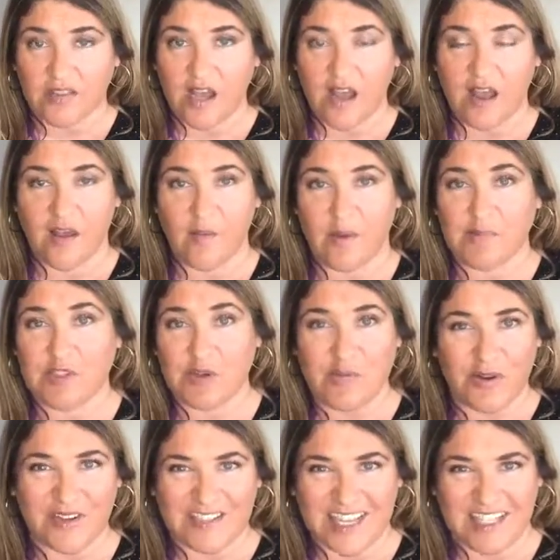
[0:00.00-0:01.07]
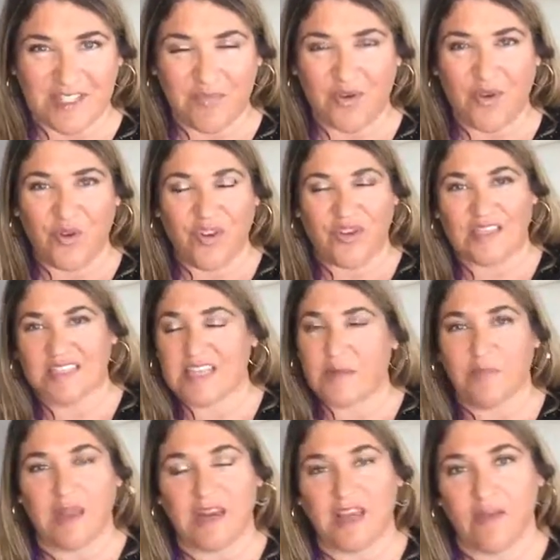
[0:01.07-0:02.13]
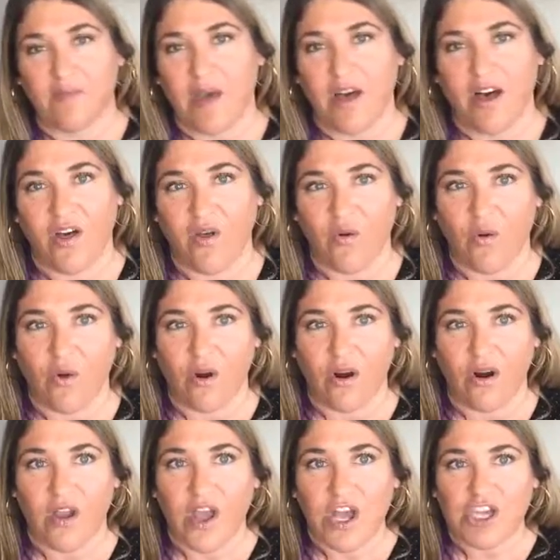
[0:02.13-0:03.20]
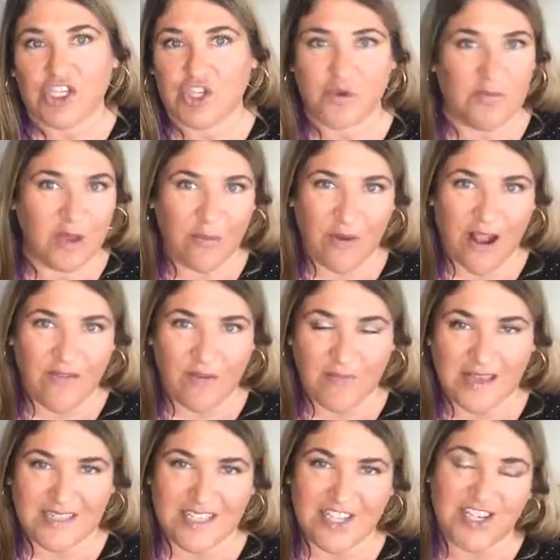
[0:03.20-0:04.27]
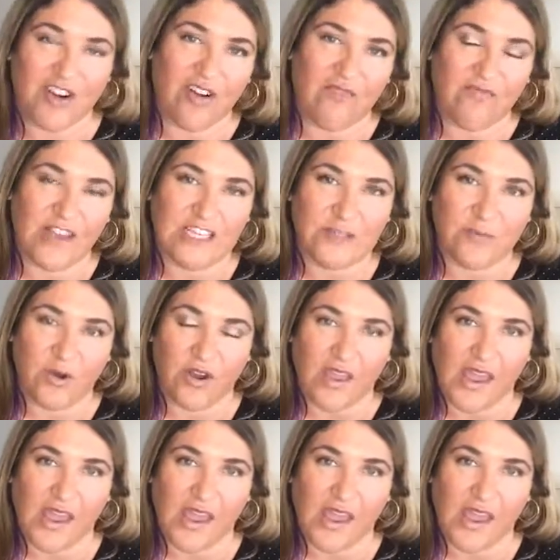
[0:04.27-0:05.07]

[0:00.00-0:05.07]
I'm super accessible. You can send me an email or shoot me a private message here on Facebook,